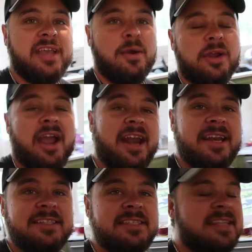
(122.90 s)
yeah, we are headed
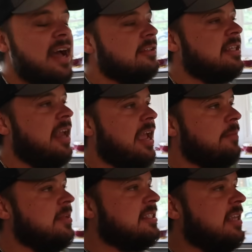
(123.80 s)
into town
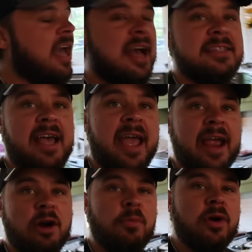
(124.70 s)
today. Missy has a
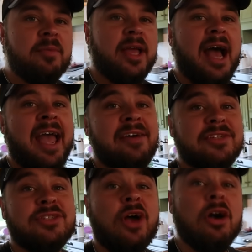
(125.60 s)
hair appointment. I have
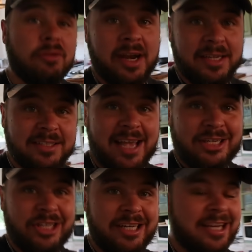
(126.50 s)
a songwriting
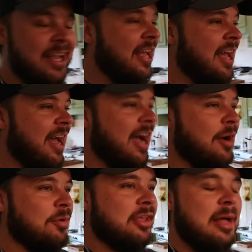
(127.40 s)
session
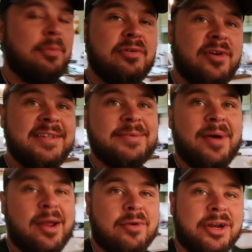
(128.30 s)
uh, with a couple of friends of
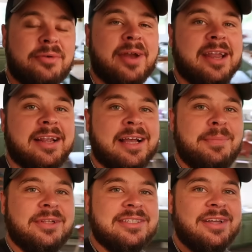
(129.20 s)
mine. We're gonna write a
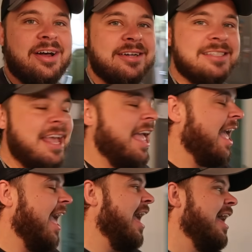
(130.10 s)
couple of songs.
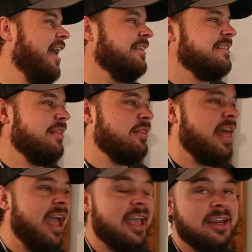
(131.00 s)
And
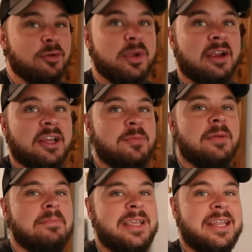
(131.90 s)
then we are gonna
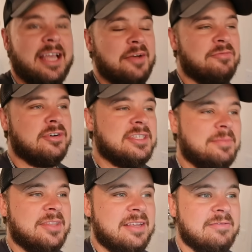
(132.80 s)
be meeting up for
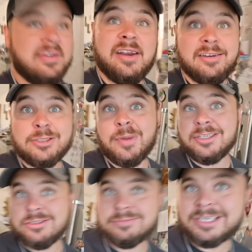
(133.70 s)
something very
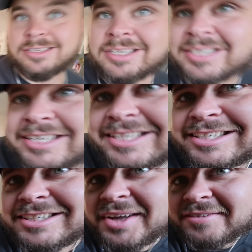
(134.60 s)
special, but
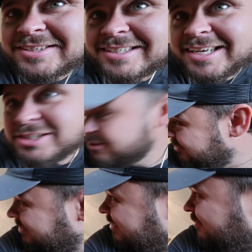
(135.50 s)
you'll have to stay
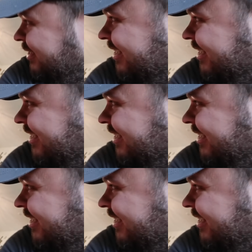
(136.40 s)
tuned to see what